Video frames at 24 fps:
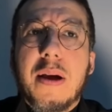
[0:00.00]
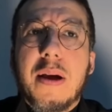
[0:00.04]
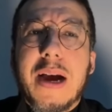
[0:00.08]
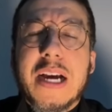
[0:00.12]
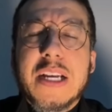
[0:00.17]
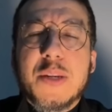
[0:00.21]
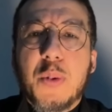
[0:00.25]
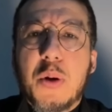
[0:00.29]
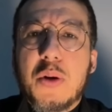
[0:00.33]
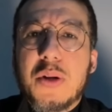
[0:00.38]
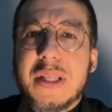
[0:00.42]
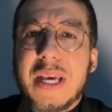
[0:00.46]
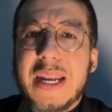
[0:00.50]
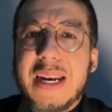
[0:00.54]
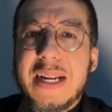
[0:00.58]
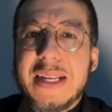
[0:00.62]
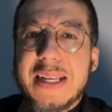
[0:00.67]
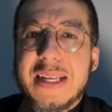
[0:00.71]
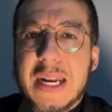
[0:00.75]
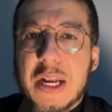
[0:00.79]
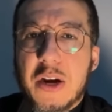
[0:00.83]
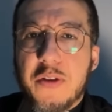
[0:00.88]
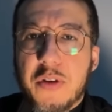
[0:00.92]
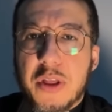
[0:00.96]
I suppose they need
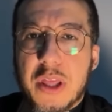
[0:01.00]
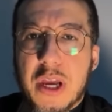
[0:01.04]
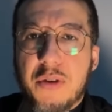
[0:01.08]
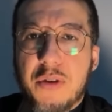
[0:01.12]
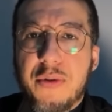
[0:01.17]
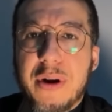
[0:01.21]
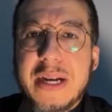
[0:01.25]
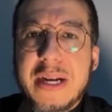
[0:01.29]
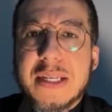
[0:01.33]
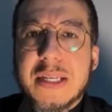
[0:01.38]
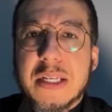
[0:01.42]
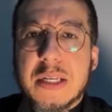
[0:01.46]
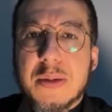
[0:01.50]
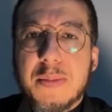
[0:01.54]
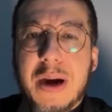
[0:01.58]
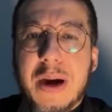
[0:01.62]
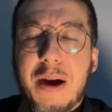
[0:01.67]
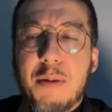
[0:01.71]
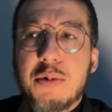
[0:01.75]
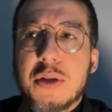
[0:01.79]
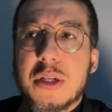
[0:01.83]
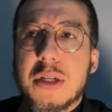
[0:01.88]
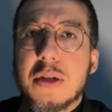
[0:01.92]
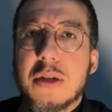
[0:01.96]
to get over their racism.
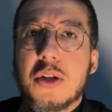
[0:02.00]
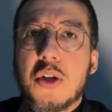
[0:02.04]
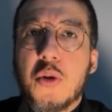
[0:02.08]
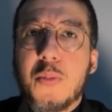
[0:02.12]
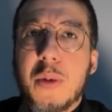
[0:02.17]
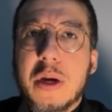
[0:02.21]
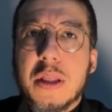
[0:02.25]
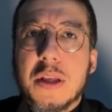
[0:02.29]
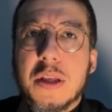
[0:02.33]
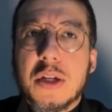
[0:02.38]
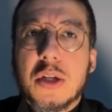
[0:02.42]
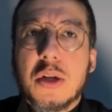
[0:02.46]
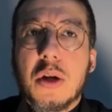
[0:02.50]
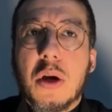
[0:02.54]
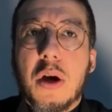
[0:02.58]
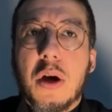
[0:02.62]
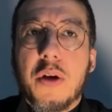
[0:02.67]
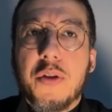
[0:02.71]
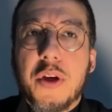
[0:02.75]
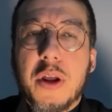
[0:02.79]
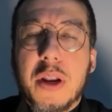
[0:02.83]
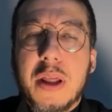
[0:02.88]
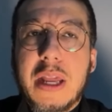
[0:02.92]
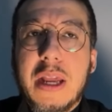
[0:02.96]
I was assuming at the
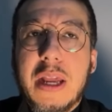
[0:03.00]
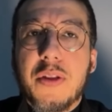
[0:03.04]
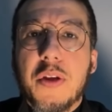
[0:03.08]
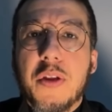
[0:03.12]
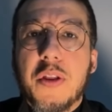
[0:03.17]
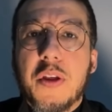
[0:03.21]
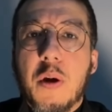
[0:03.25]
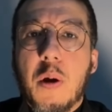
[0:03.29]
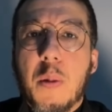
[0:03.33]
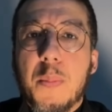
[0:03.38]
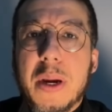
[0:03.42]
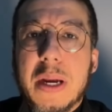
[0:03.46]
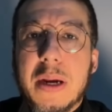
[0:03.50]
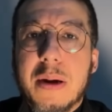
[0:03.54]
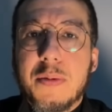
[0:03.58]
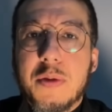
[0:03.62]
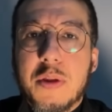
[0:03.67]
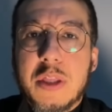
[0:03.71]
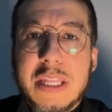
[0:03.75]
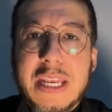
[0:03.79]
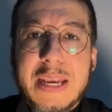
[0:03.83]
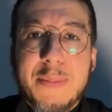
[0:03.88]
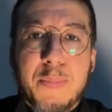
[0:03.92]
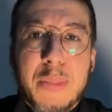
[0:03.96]
start that either they were
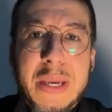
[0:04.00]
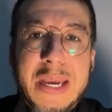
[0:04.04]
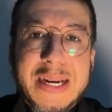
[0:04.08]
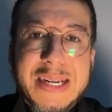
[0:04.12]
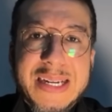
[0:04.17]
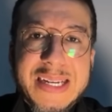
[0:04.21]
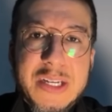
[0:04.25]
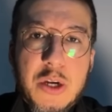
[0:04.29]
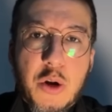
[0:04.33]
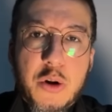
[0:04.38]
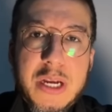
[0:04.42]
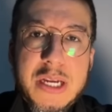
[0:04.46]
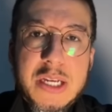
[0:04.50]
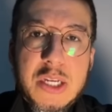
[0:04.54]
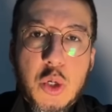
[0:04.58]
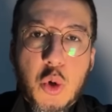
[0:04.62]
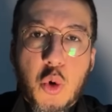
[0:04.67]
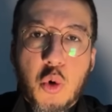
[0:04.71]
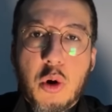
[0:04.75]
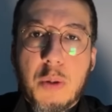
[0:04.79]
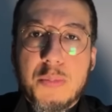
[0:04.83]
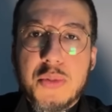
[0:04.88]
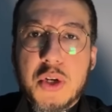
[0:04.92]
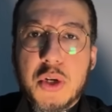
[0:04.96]
being dishonest
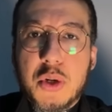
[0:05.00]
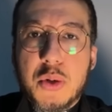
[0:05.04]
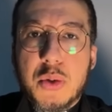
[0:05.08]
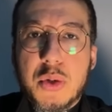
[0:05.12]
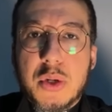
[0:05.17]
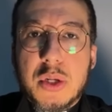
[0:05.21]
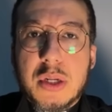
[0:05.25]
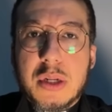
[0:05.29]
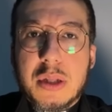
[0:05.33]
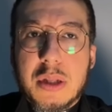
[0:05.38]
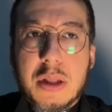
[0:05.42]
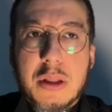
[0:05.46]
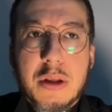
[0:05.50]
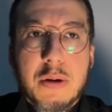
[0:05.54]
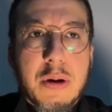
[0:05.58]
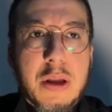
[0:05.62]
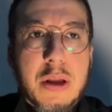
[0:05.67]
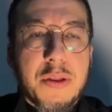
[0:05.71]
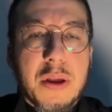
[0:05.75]
or obtuse, that they're